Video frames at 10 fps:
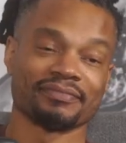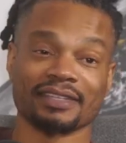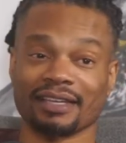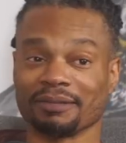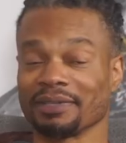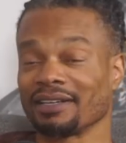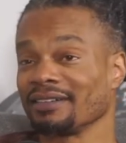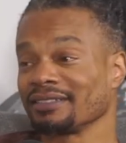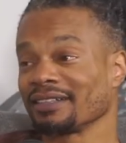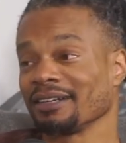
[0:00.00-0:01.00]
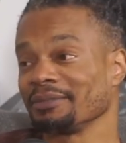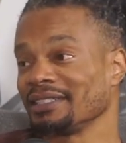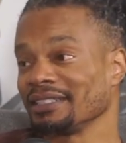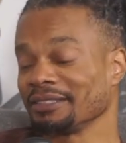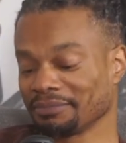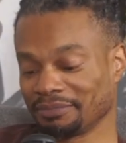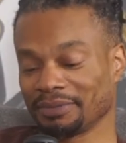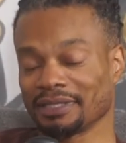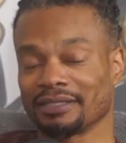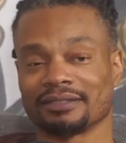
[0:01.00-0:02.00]
No, I'll, I'll, be damned.
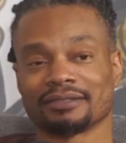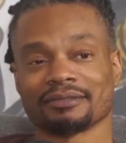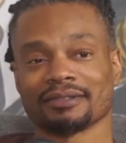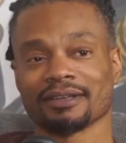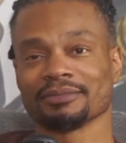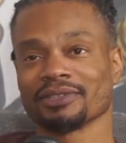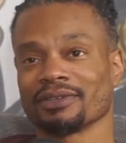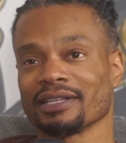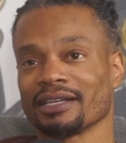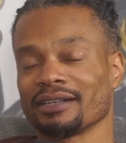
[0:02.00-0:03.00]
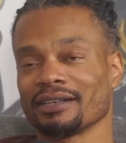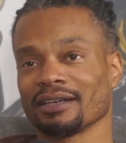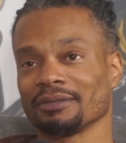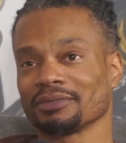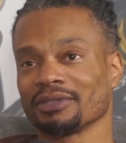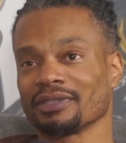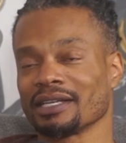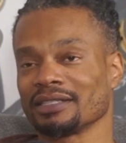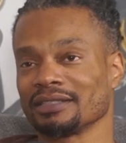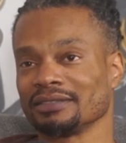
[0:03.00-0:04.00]
But yeah, we, the I'm so glad. I'm so
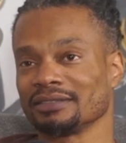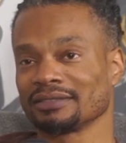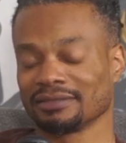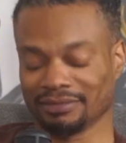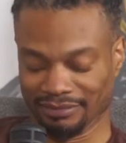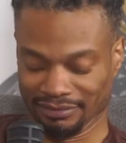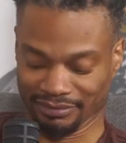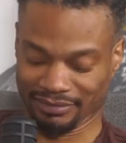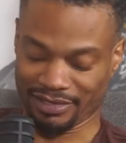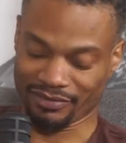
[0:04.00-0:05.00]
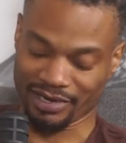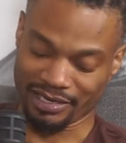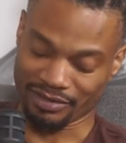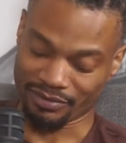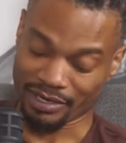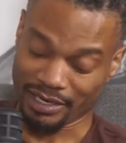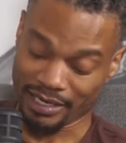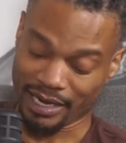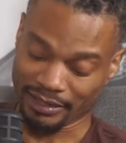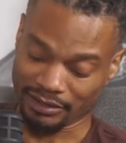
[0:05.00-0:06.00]
glad he's they're right down the road, and
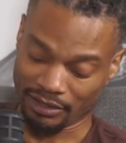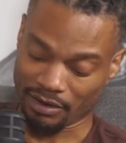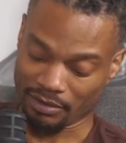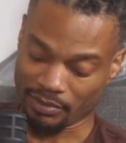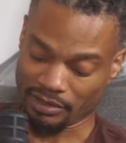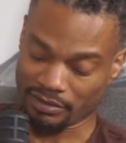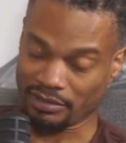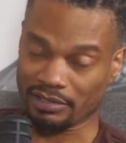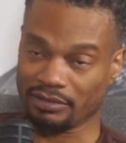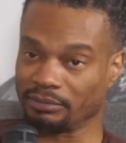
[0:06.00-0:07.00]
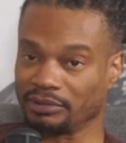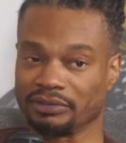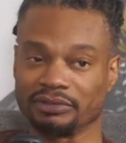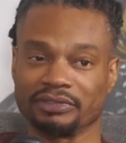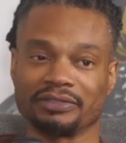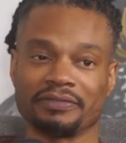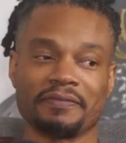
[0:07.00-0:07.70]
he actually caught him while he was at home too. So